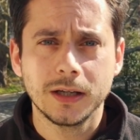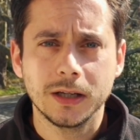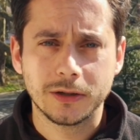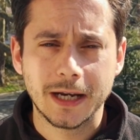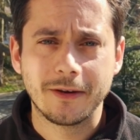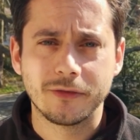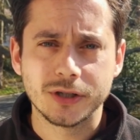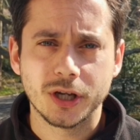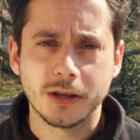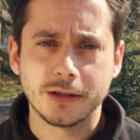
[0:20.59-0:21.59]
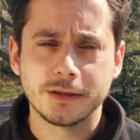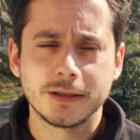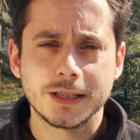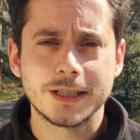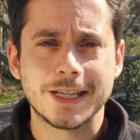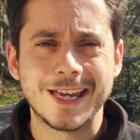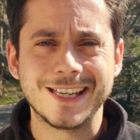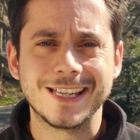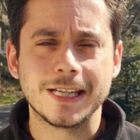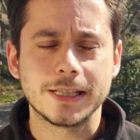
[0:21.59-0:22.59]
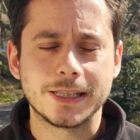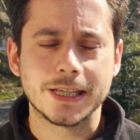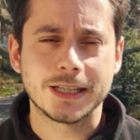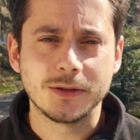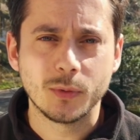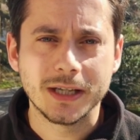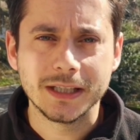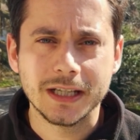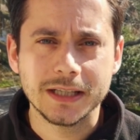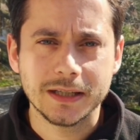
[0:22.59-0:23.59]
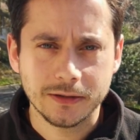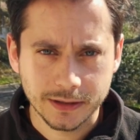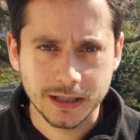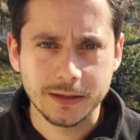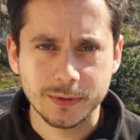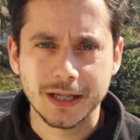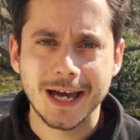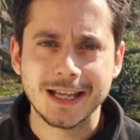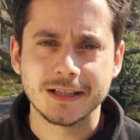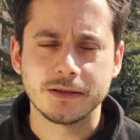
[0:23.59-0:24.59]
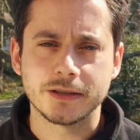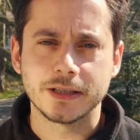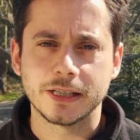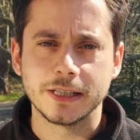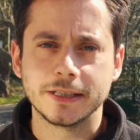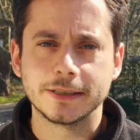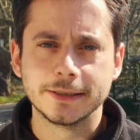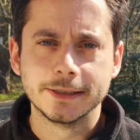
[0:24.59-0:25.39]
looking out for each other, staying distant where you need to and keeping your hands nice and clean.